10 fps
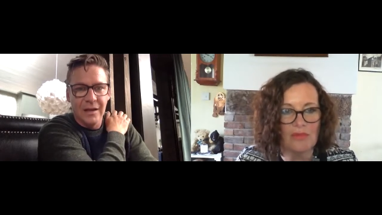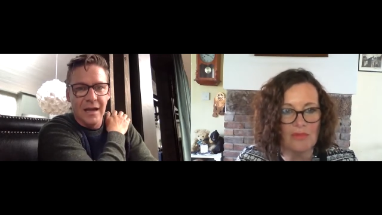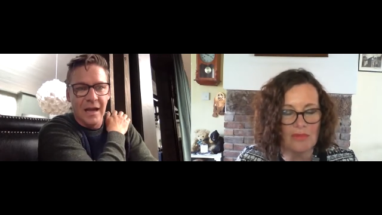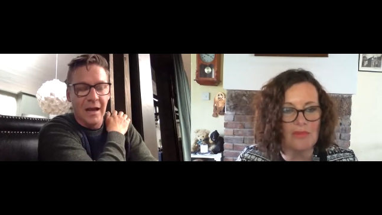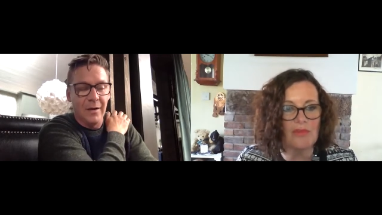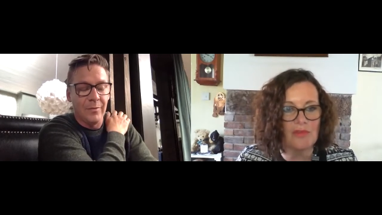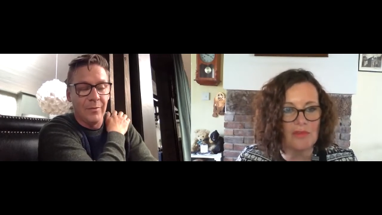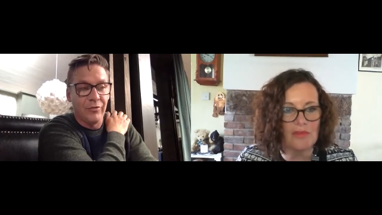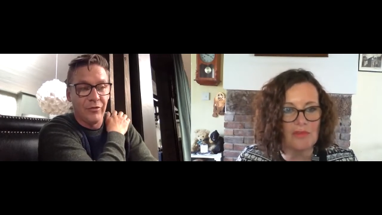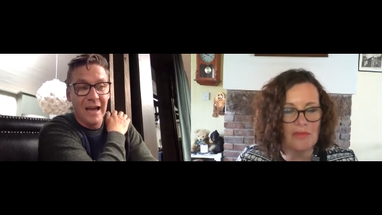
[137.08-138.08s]
Speaker 1: um,
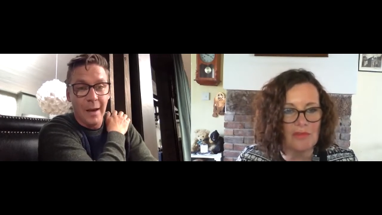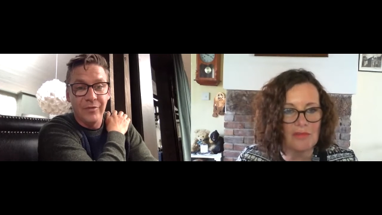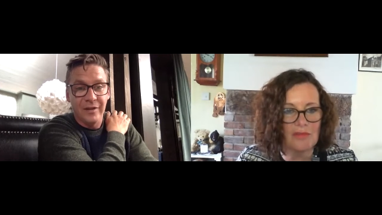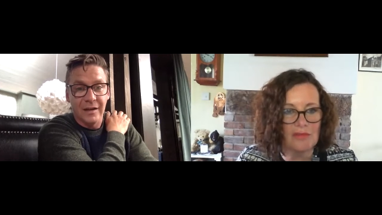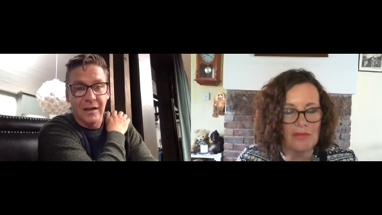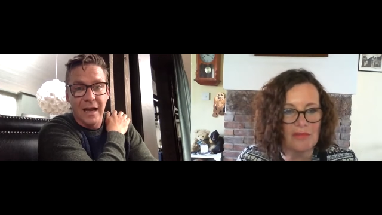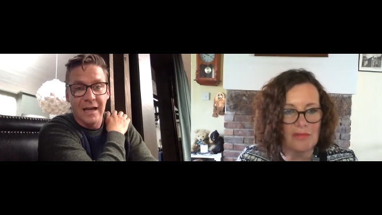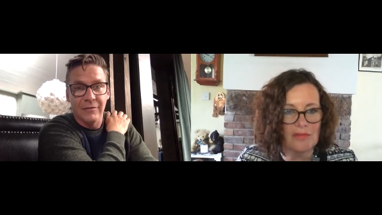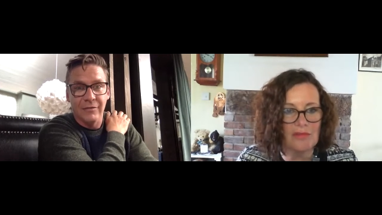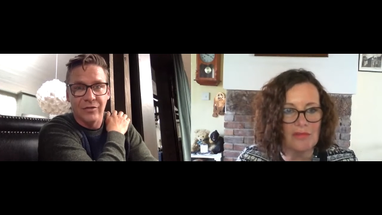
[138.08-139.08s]
preempting
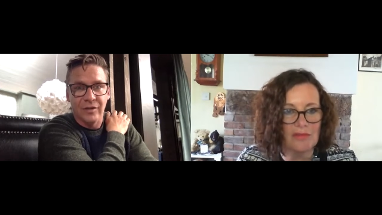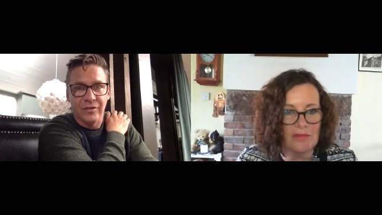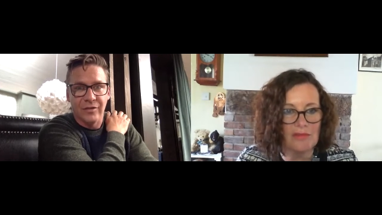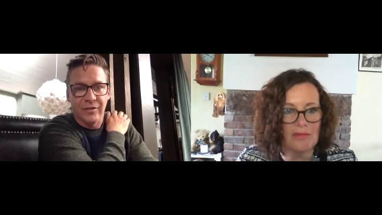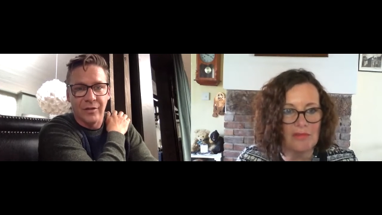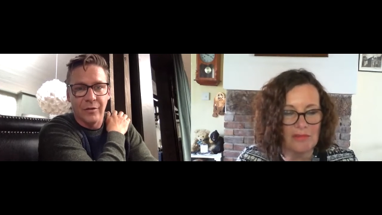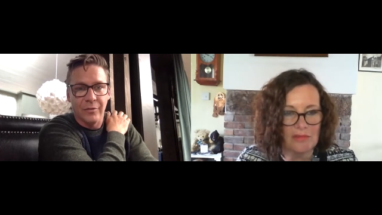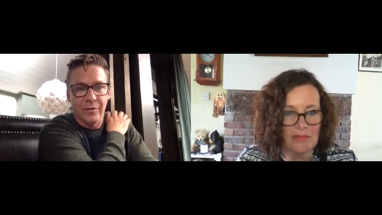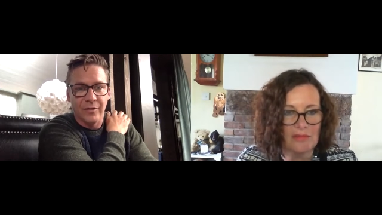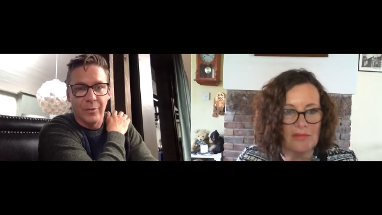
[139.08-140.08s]
any restrictions the
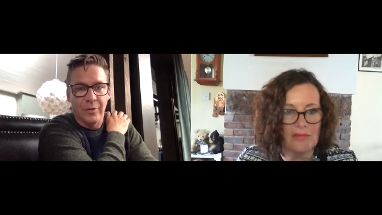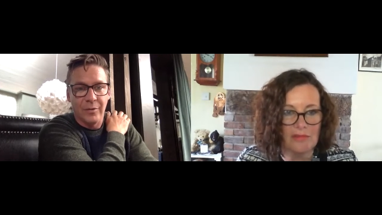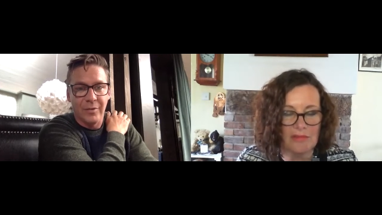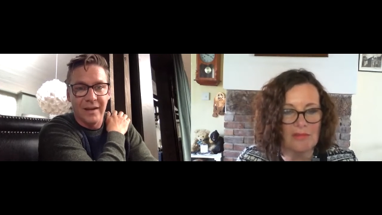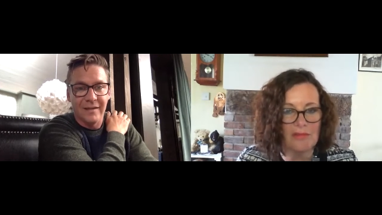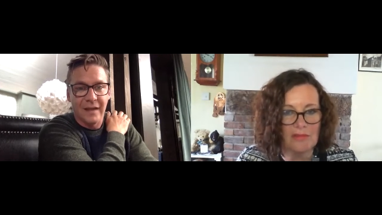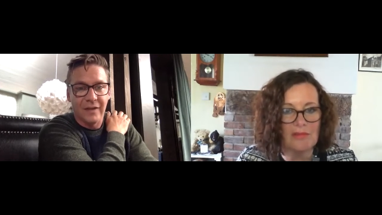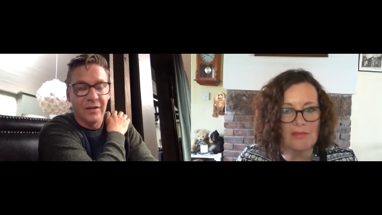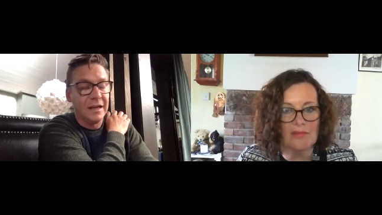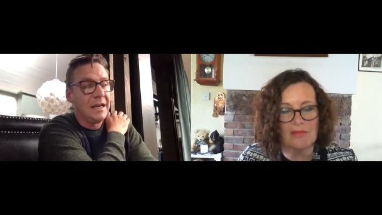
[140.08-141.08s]
government had put in place
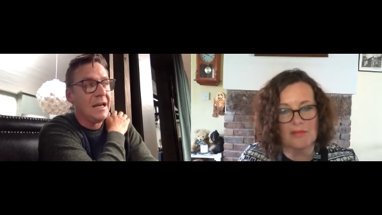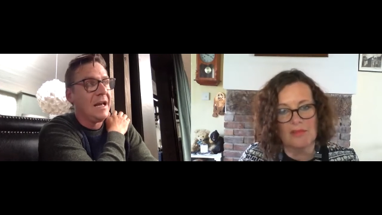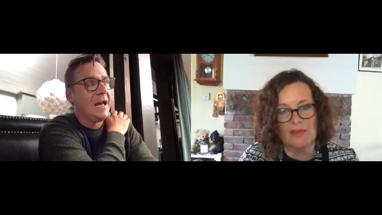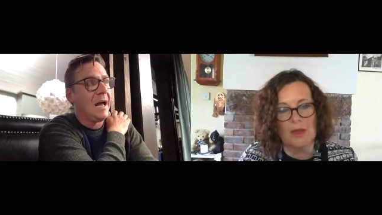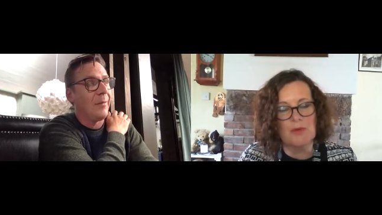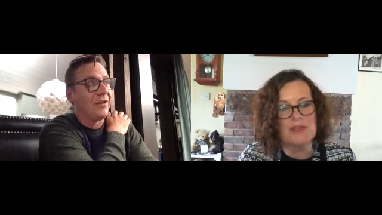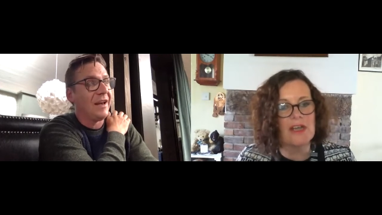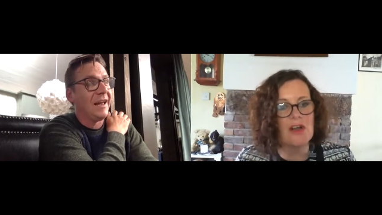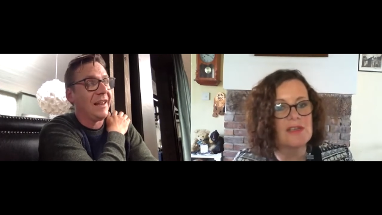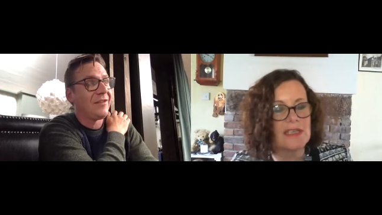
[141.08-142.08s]
actually. And, and so
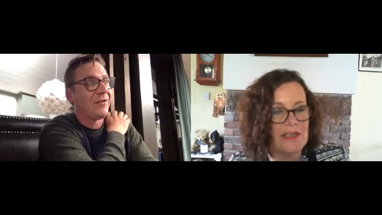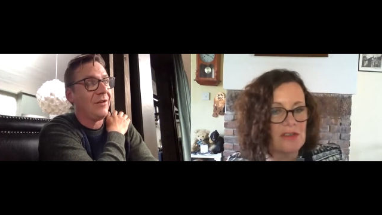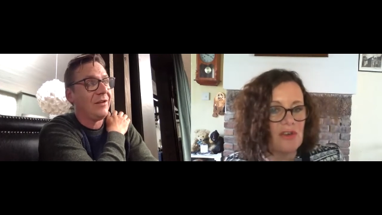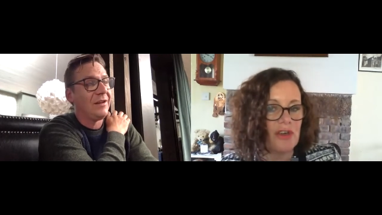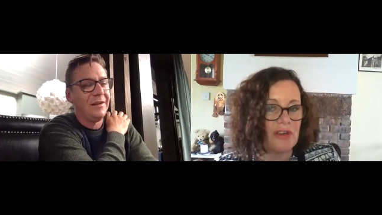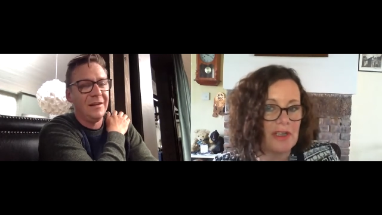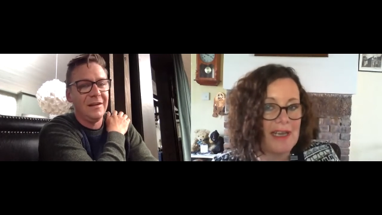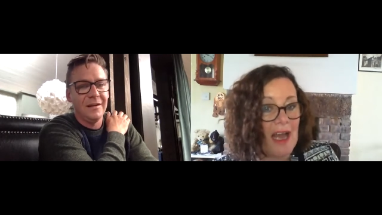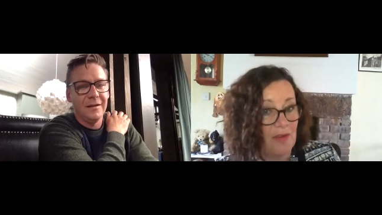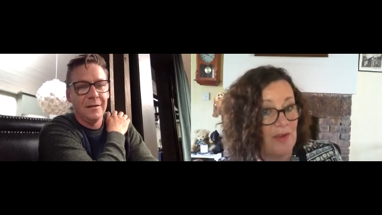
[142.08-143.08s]
yeah, so these are
Speaker 2: all your the
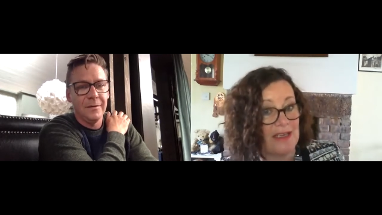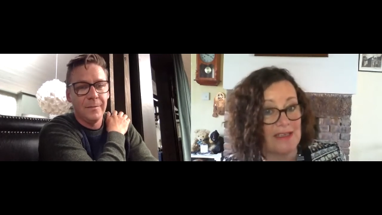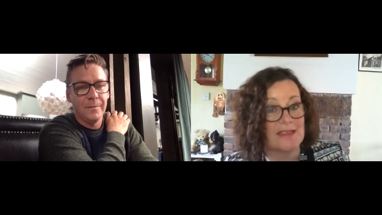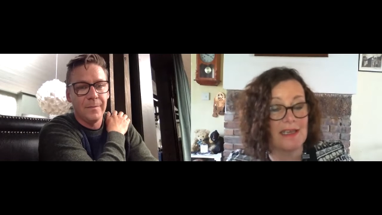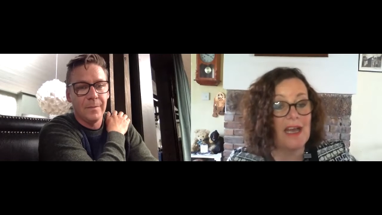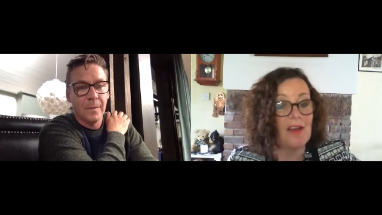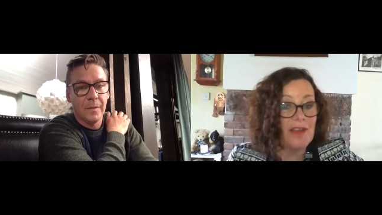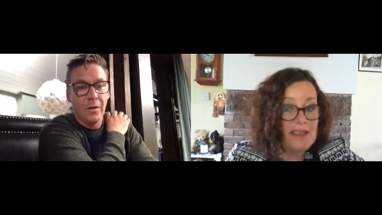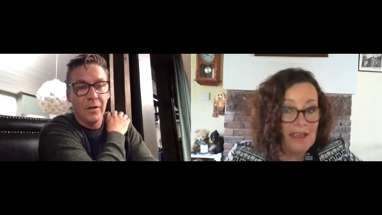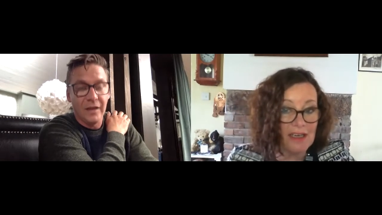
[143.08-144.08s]
cafes, the
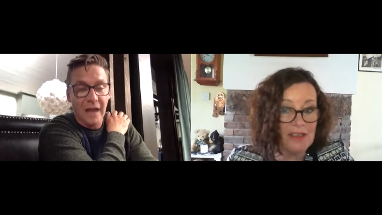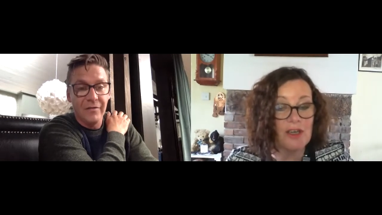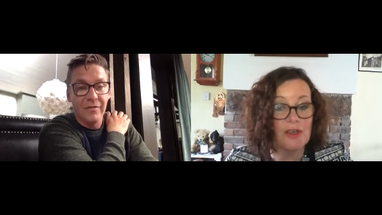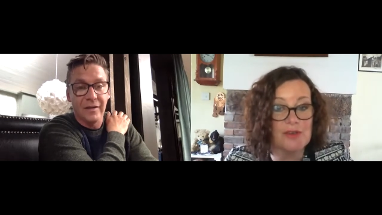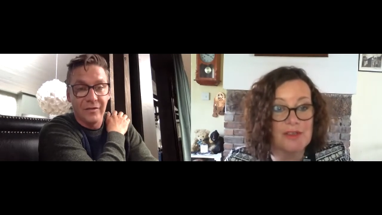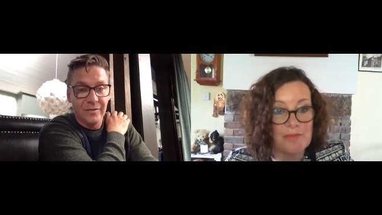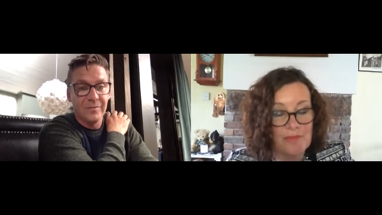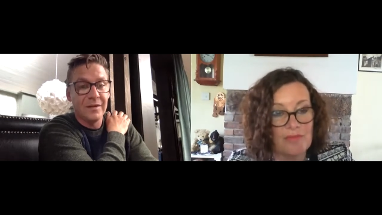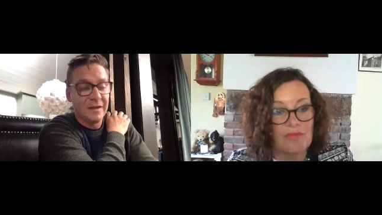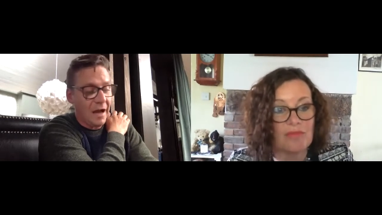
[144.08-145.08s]
cafes the that had to close.
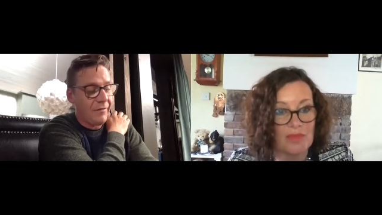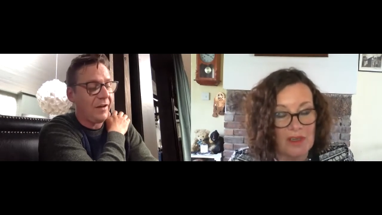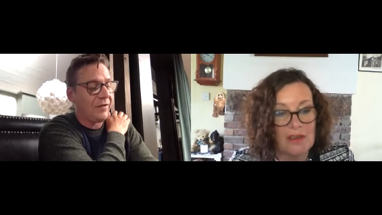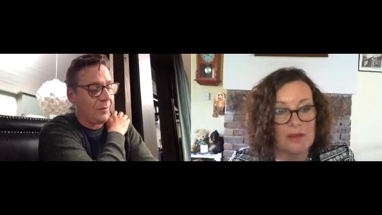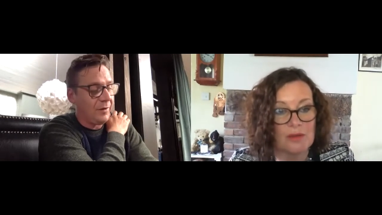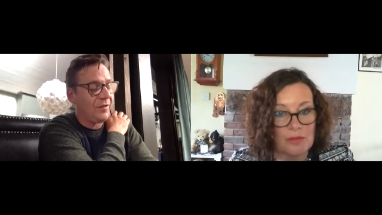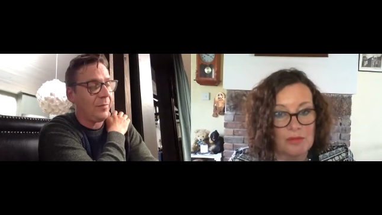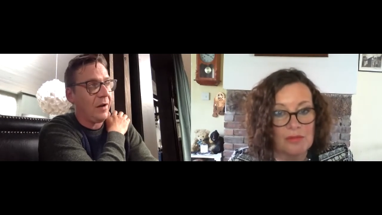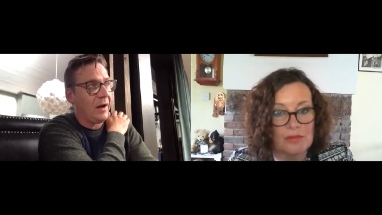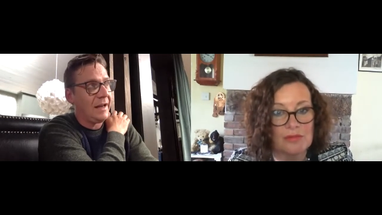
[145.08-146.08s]
Speaker 1: Cafes that we
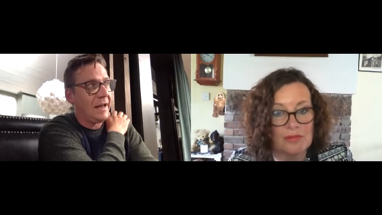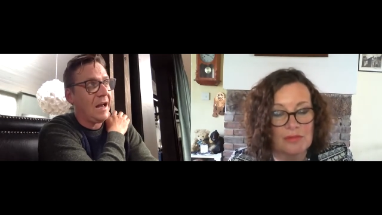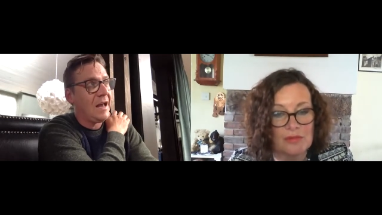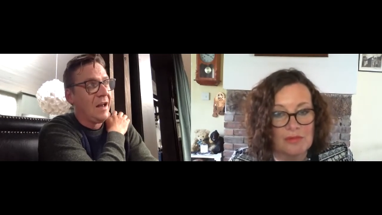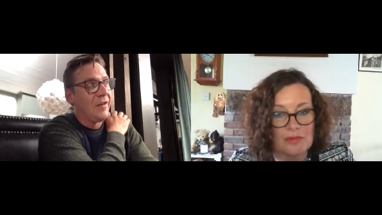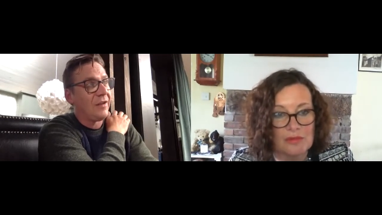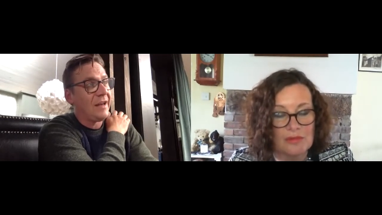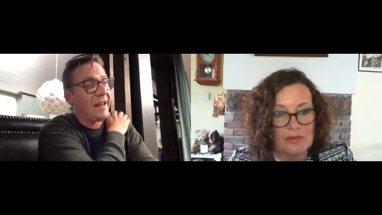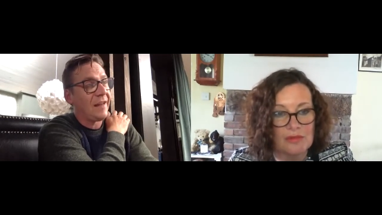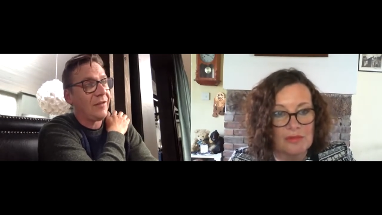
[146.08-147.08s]
supply, yeah. So
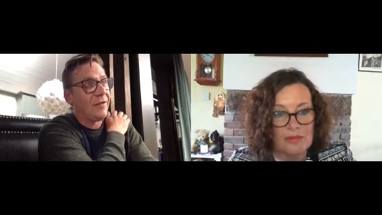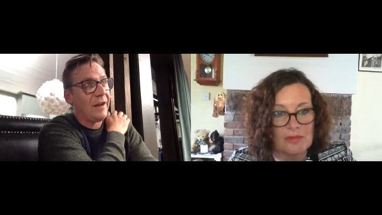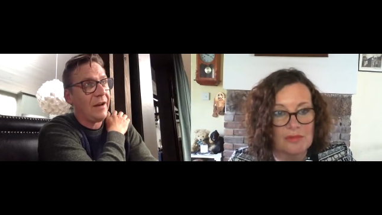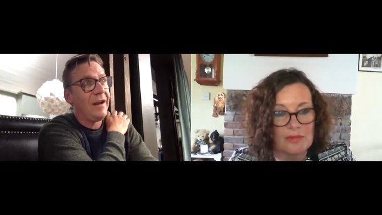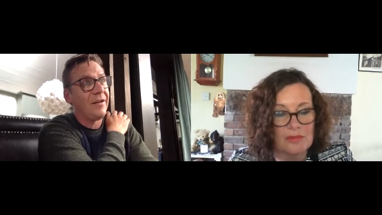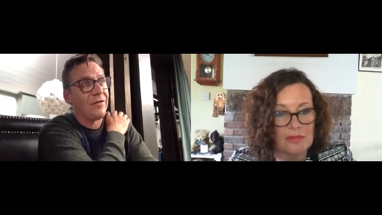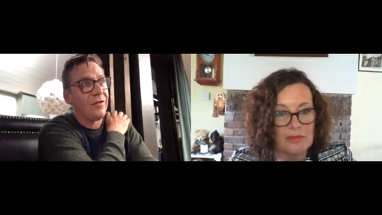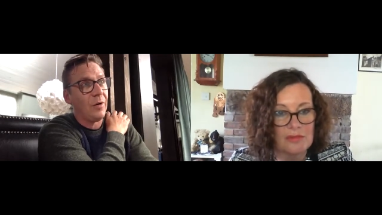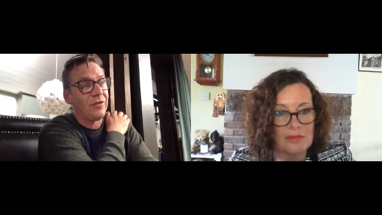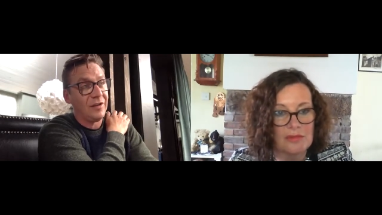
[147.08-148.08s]
yeah, that's Sunday night. It's
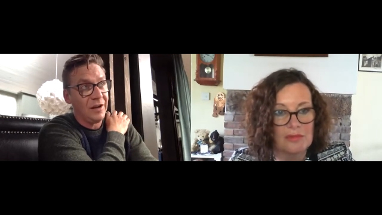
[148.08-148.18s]
just watching the